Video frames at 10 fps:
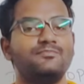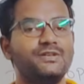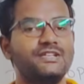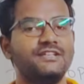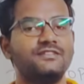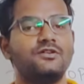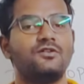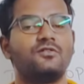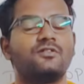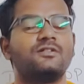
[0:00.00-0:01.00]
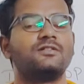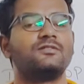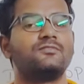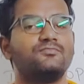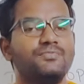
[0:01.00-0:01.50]
period
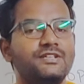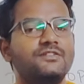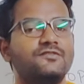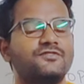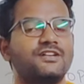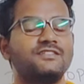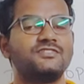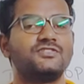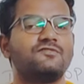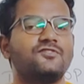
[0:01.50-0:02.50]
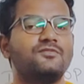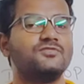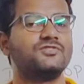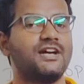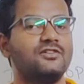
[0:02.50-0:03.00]
of transition from
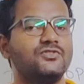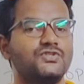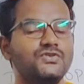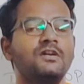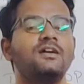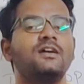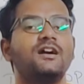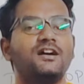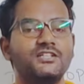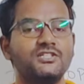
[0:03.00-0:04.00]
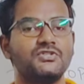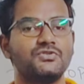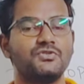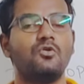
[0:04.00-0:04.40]
childhood to adulthood,